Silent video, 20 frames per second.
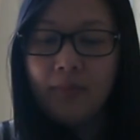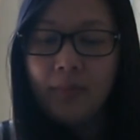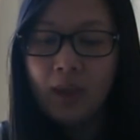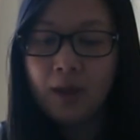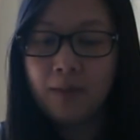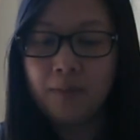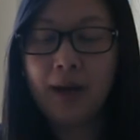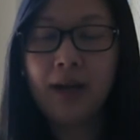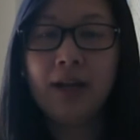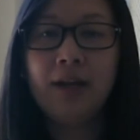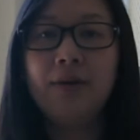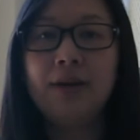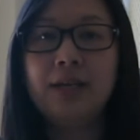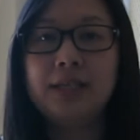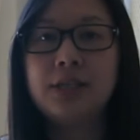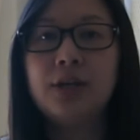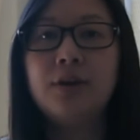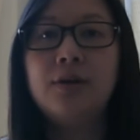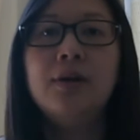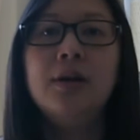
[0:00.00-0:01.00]
But anyway,
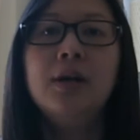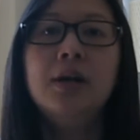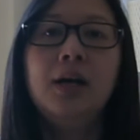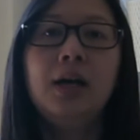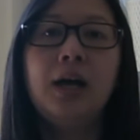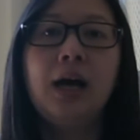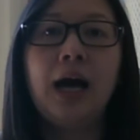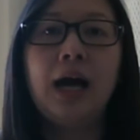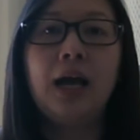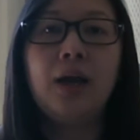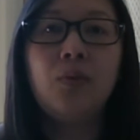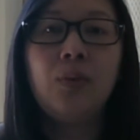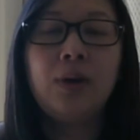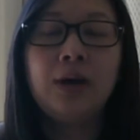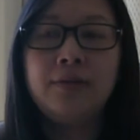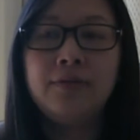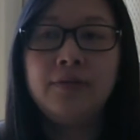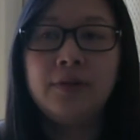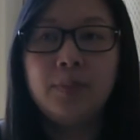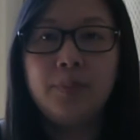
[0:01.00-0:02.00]
so I
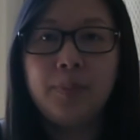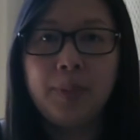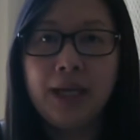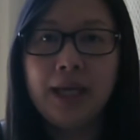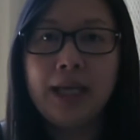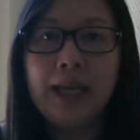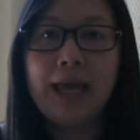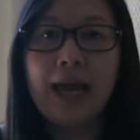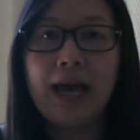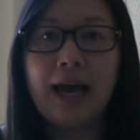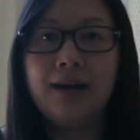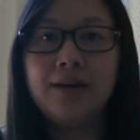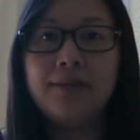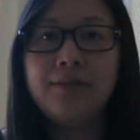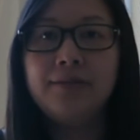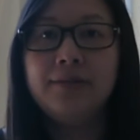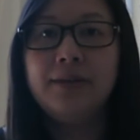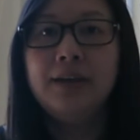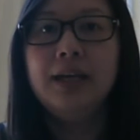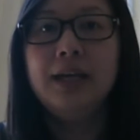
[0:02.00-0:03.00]
went for the PDF
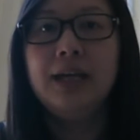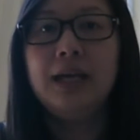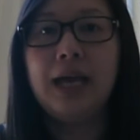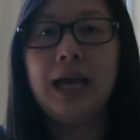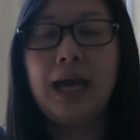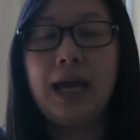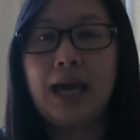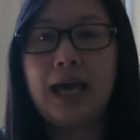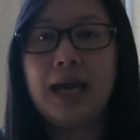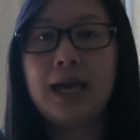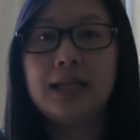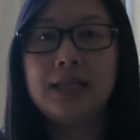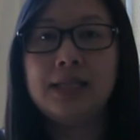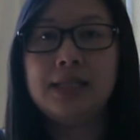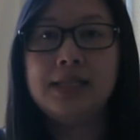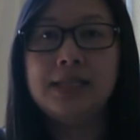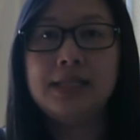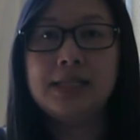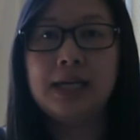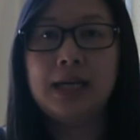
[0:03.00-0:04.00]
and